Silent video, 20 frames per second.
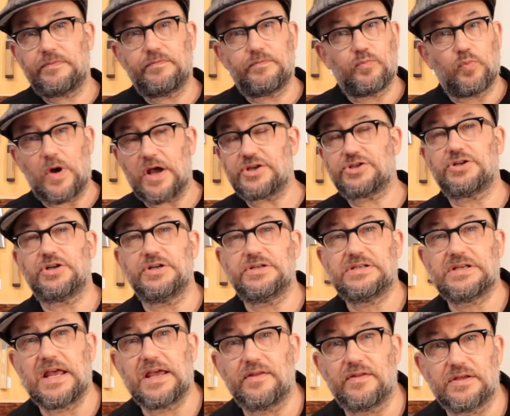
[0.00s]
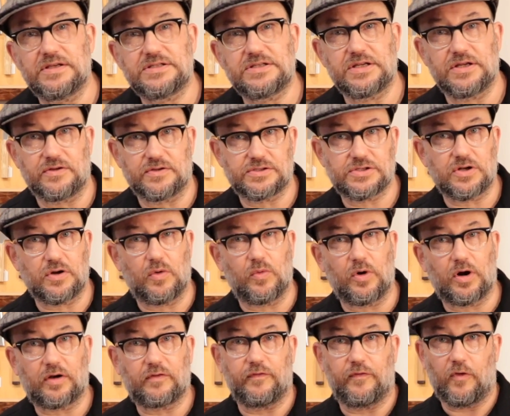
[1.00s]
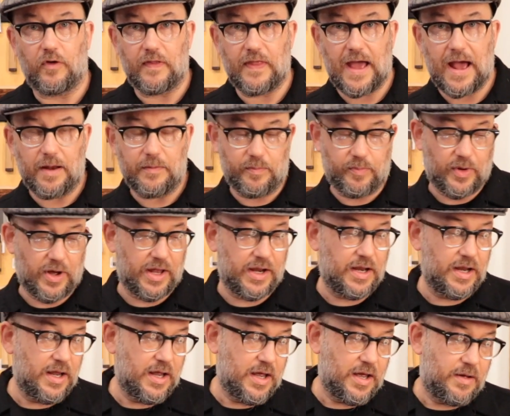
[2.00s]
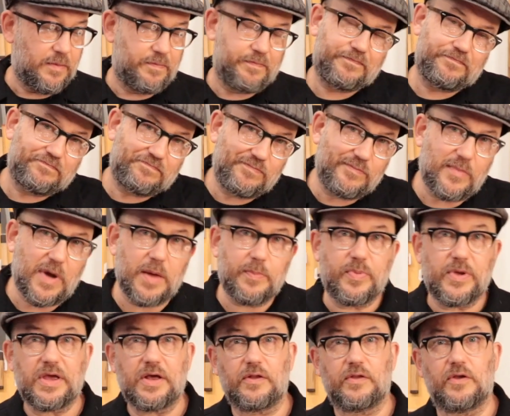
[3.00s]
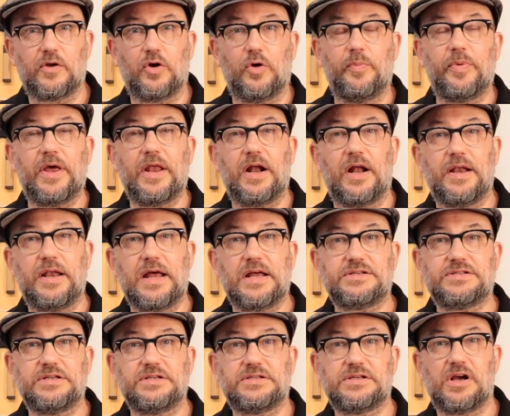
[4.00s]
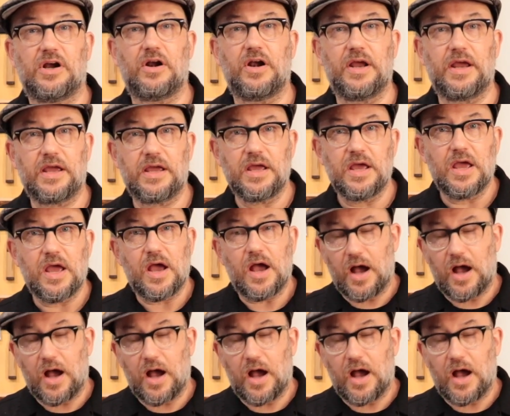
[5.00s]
Western stainless steels. It'll work for that, but it might be a little bit unnecessary.